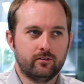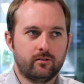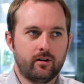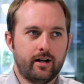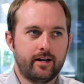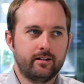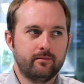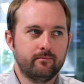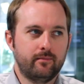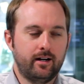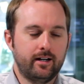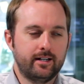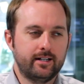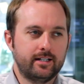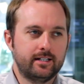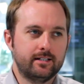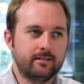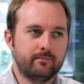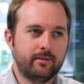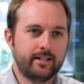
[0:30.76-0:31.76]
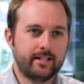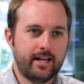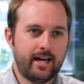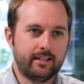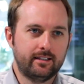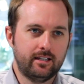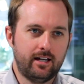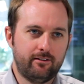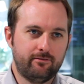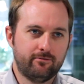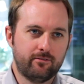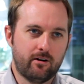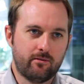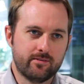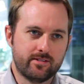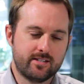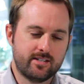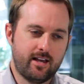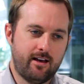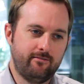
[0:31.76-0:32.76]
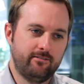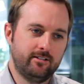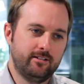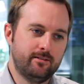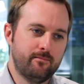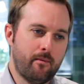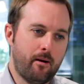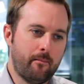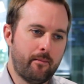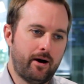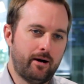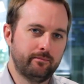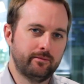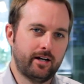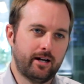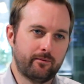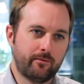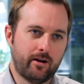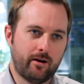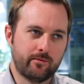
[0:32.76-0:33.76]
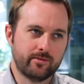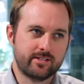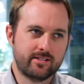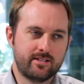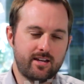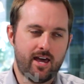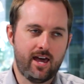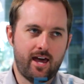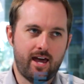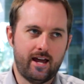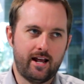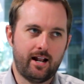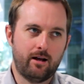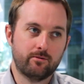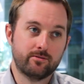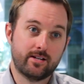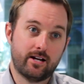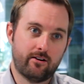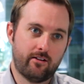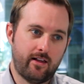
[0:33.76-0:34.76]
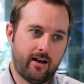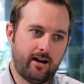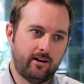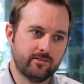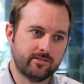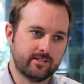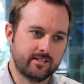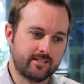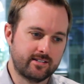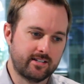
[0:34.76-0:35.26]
right? My dad left when I was 7. My mom died when I was 10. I was out of the house at